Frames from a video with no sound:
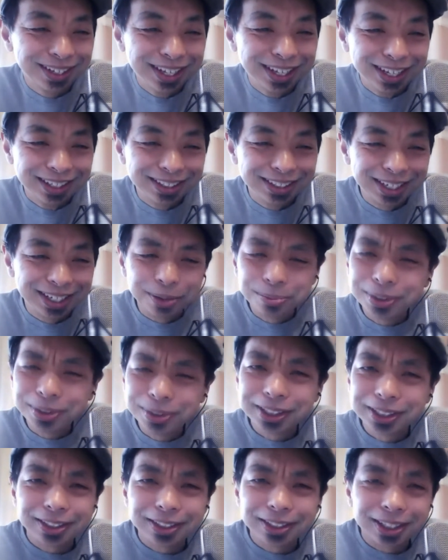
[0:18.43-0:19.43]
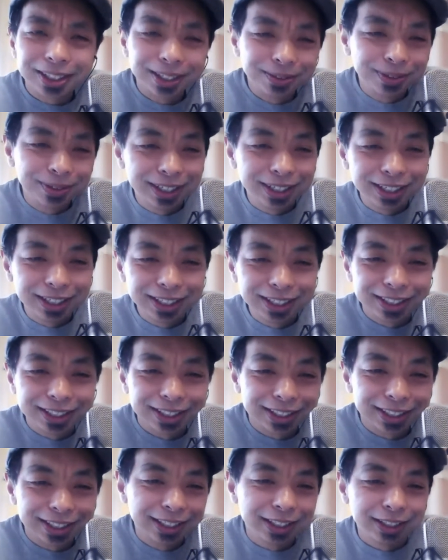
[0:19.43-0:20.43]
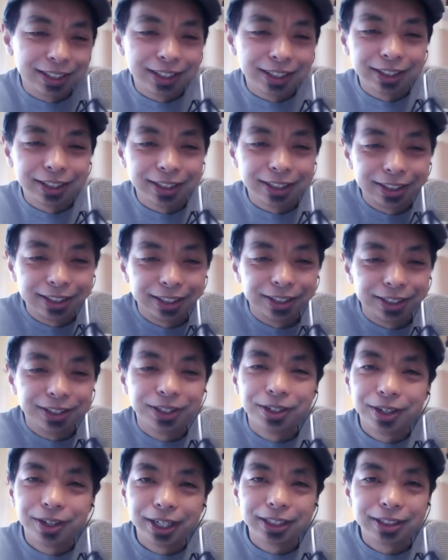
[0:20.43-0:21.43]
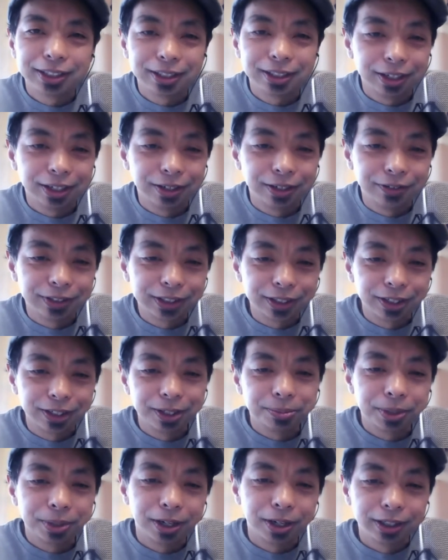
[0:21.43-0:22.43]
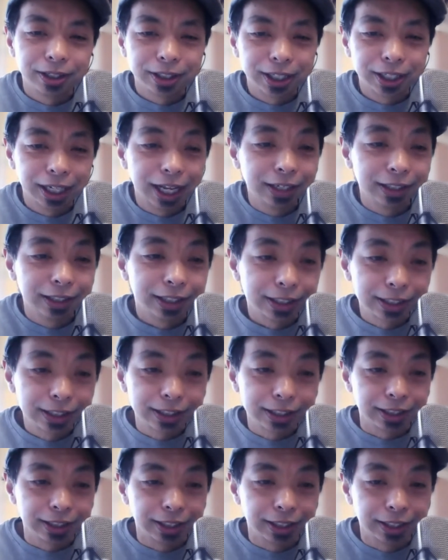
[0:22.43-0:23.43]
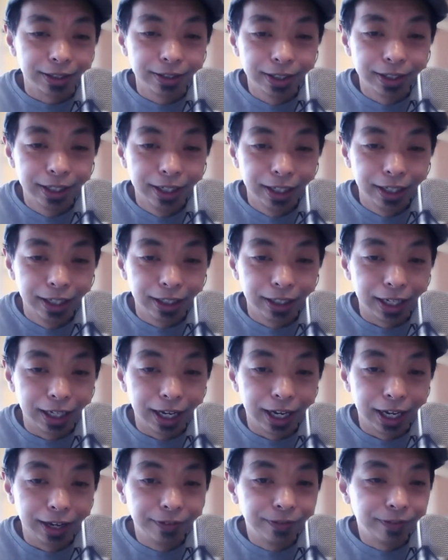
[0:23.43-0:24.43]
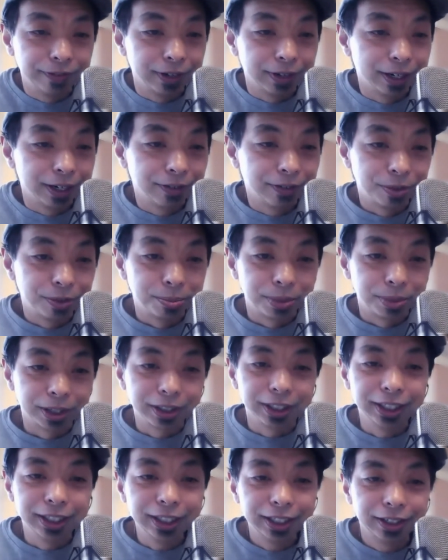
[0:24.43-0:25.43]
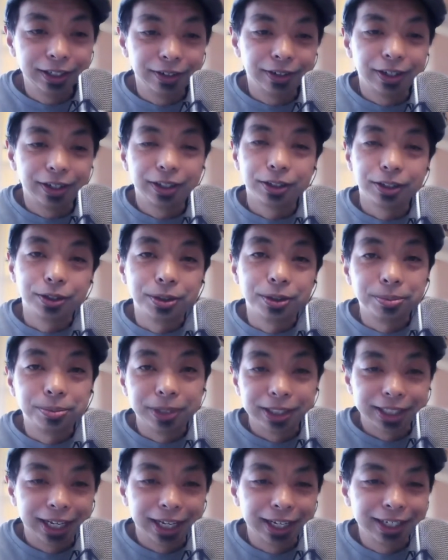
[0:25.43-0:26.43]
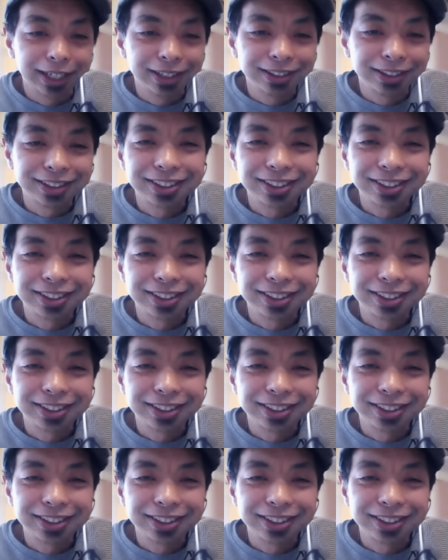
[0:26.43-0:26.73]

today, I'm pleased to talk with Eliot Sun, uh, the CEO and of a startup called Kloudless, uh, live from Berkeley here on Google Plus Hangouts